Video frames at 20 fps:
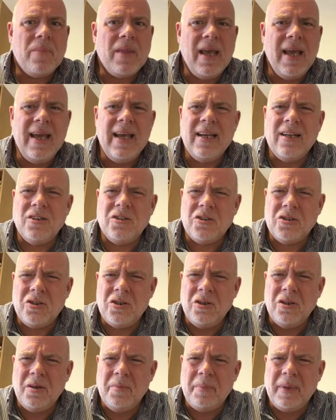it
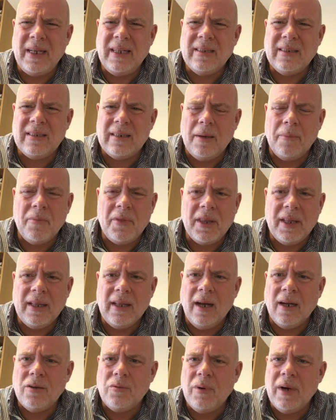should have been something
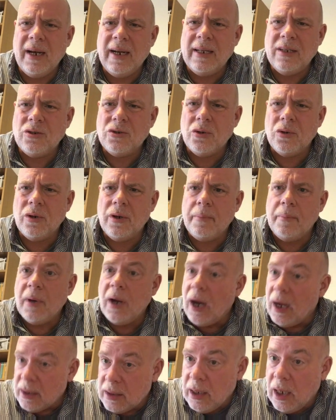that I'd really enjoy,
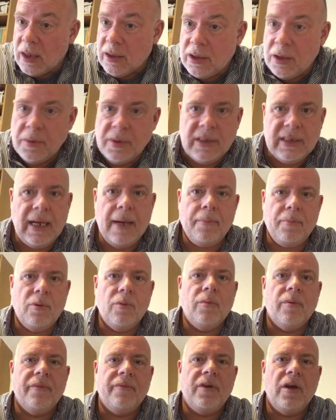but I'll do a
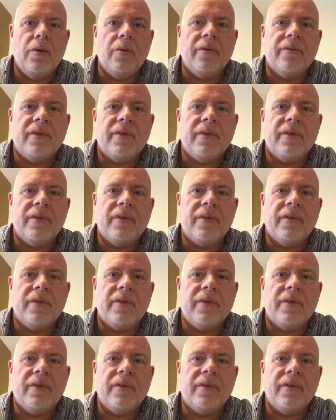separate review